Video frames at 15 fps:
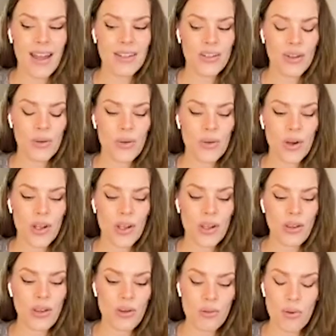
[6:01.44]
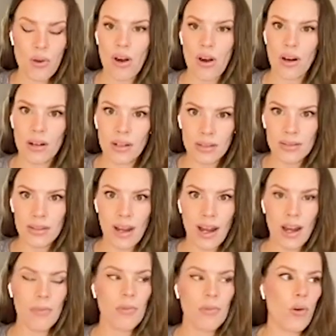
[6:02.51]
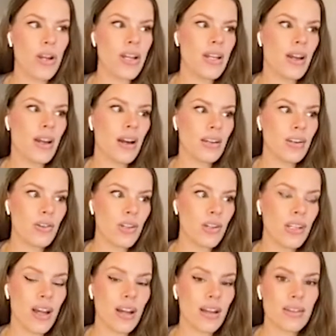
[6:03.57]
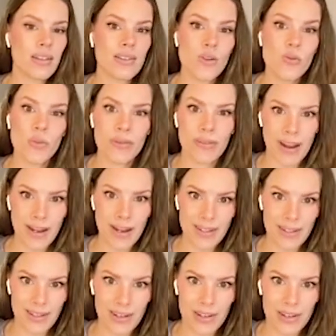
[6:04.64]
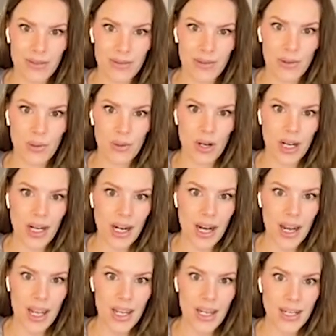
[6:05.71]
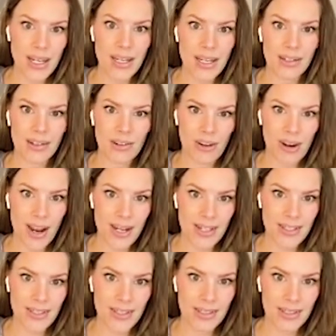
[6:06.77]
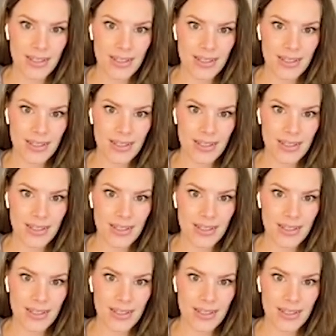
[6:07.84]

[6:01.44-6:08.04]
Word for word: so you are um, quite young you're the youngest supervisor on the floor in Eaton, correct?